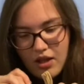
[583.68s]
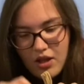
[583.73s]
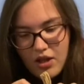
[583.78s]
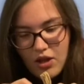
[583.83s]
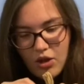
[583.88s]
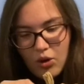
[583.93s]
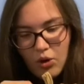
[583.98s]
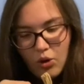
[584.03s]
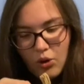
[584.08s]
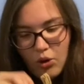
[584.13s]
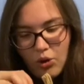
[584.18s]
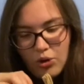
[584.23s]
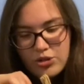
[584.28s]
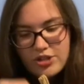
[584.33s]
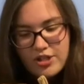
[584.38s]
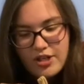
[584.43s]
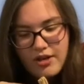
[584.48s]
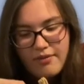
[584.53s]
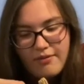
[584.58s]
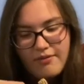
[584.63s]

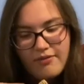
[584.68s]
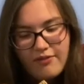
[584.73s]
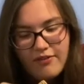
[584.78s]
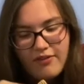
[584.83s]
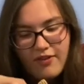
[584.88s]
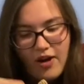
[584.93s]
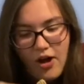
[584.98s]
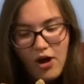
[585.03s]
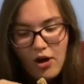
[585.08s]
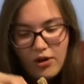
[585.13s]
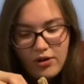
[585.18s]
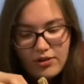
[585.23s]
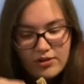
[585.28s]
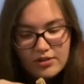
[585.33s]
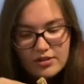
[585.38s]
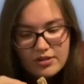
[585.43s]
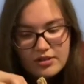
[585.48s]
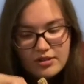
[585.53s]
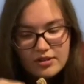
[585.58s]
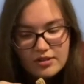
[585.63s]
autumn
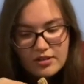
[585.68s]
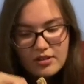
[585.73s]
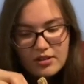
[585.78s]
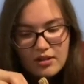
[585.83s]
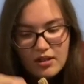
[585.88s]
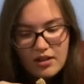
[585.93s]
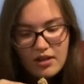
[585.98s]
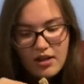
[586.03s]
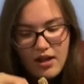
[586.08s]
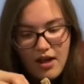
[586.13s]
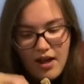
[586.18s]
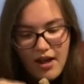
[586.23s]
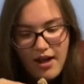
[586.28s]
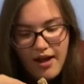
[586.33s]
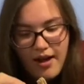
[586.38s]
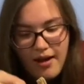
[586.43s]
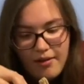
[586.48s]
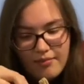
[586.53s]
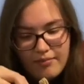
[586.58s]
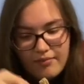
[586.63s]
vlogs
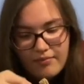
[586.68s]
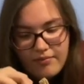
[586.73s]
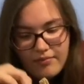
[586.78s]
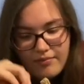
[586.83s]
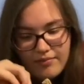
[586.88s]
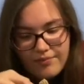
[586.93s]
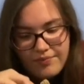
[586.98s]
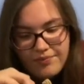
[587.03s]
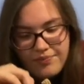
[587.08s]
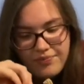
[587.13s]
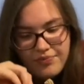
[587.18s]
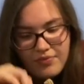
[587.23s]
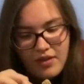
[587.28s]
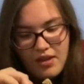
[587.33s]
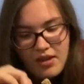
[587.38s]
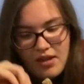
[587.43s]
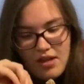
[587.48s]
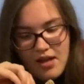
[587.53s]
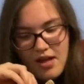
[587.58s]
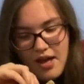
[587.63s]

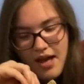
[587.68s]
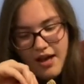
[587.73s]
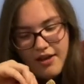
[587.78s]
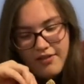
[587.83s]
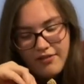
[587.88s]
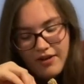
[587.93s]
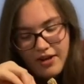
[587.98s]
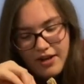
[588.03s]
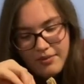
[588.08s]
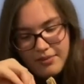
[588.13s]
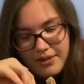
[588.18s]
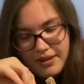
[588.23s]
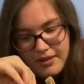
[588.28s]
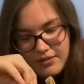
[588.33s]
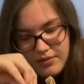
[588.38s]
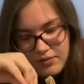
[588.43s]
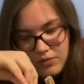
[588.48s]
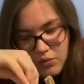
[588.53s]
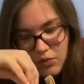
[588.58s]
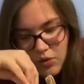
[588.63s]
have I
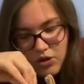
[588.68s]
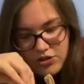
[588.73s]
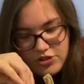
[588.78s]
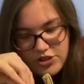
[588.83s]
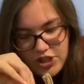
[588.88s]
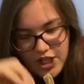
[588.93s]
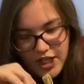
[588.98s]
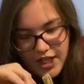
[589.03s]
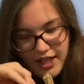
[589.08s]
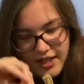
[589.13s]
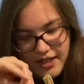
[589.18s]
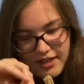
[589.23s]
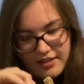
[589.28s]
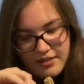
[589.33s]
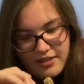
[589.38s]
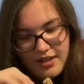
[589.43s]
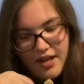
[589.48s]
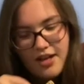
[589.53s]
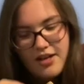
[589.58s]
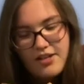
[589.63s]
been watching?
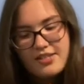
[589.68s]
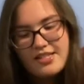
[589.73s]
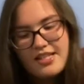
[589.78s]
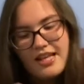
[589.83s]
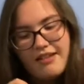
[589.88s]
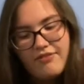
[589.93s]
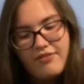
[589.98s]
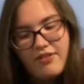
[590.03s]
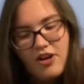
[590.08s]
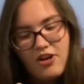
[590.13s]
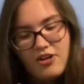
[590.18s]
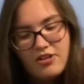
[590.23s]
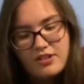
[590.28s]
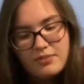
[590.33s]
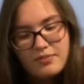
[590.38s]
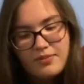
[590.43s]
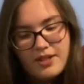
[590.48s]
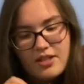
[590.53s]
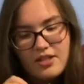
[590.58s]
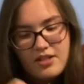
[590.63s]
I say vlogs
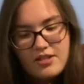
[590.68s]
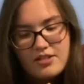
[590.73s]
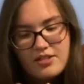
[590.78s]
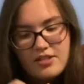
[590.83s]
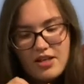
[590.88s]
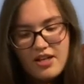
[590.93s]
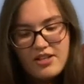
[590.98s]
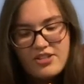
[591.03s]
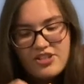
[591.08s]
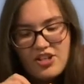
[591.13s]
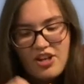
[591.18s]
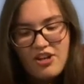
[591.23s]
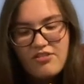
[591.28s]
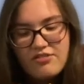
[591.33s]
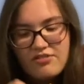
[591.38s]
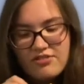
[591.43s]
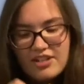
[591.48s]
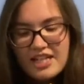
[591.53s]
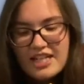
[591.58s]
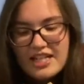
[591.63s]
because I don't
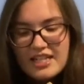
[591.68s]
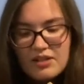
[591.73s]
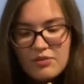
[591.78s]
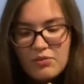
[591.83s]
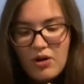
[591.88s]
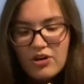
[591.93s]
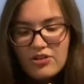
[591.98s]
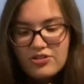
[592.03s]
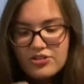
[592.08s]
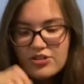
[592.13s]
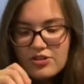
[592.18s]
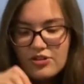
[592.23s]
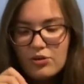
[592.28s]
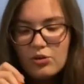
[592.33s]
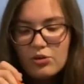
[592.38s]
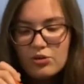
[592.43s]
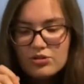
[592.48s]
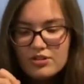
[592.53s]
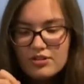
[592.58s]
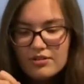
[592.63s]
really watch
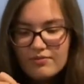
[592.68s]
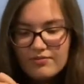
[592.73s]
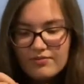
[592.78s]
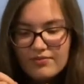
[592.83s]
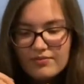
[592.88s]
autumn.